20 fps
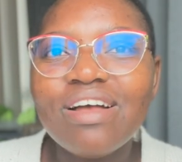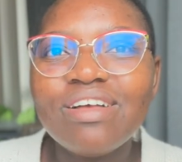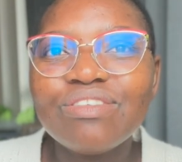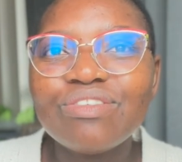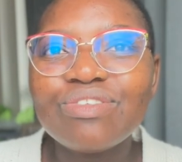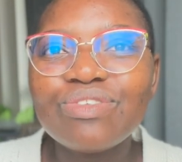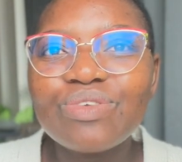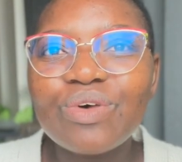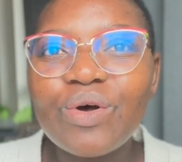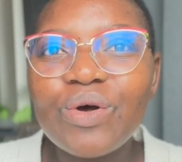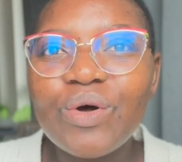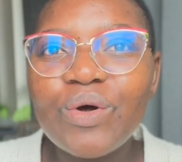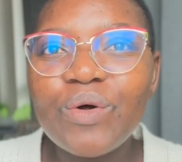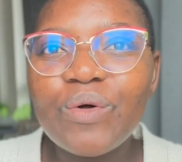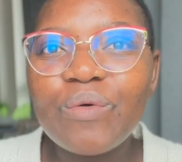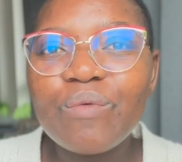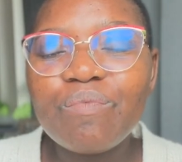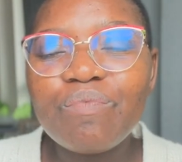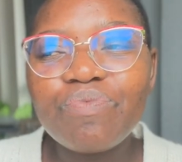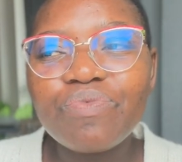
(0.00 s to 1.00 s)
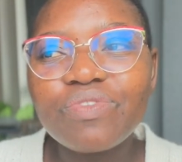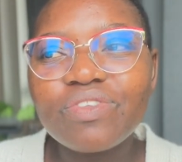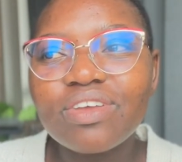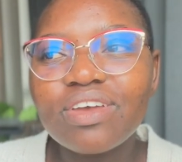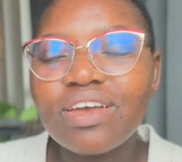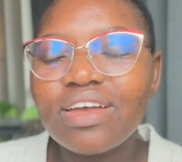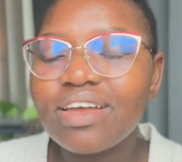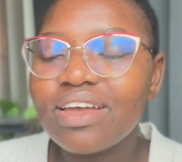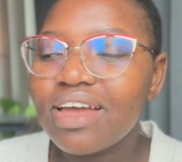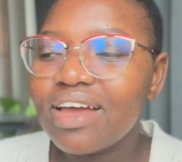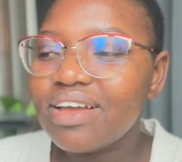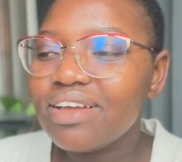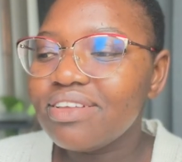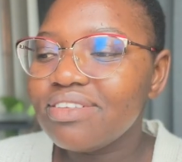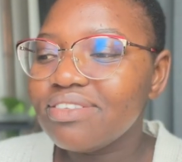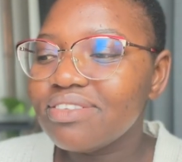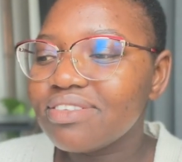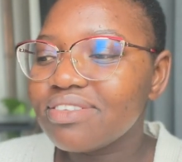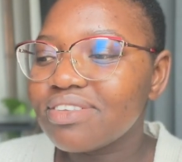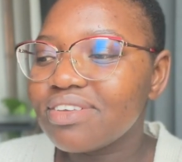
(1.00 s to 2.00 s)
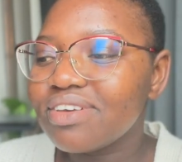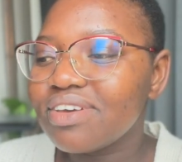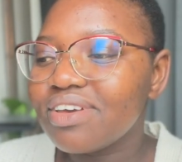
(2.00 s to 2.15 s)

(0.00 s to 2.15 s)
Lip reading: So guys,